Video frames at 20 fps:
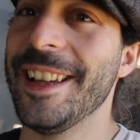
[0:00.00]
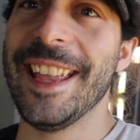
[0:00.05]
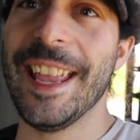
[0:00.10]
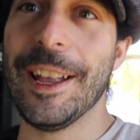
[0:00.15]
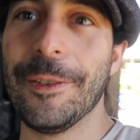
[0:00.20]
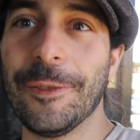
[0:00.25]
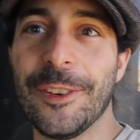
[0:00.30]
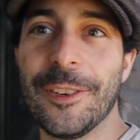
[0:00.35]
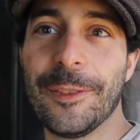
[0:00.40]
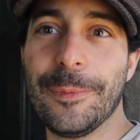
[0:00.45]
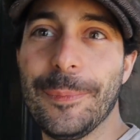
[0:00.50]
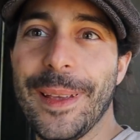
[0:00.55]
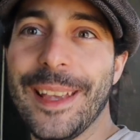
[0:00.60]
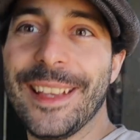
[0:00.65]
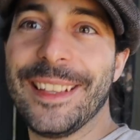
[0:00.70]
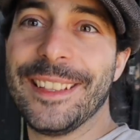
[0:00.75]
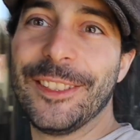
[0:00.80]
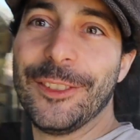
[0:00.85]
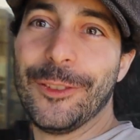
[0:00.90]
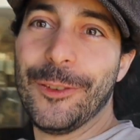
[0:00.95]
it would have
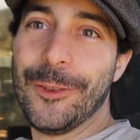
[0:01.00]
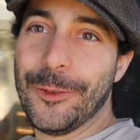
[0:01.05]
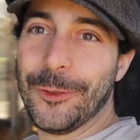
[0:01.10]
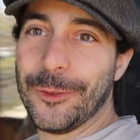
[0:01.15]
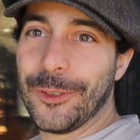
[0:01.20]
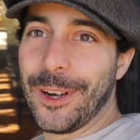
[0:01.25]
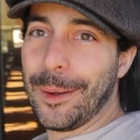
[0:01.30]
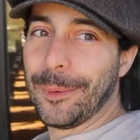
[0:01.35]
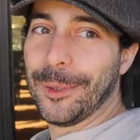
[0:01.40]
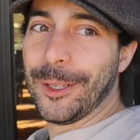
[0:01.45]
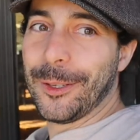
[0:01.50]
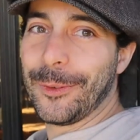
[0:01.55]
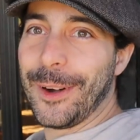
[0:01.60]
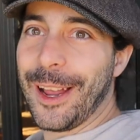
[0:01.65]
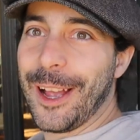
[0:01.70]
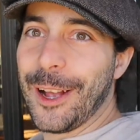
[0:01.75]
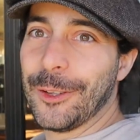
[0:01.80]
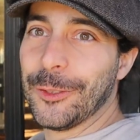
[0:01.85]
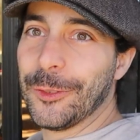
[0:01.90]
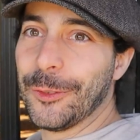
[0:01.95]
been to travel
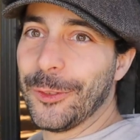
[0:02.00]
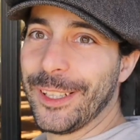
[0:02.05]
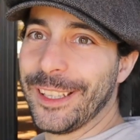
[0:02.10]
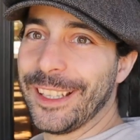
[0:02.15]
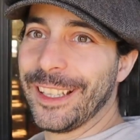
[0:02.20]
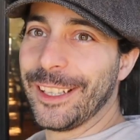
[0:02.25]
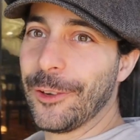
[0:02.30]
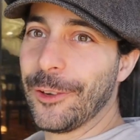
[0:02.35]
around during the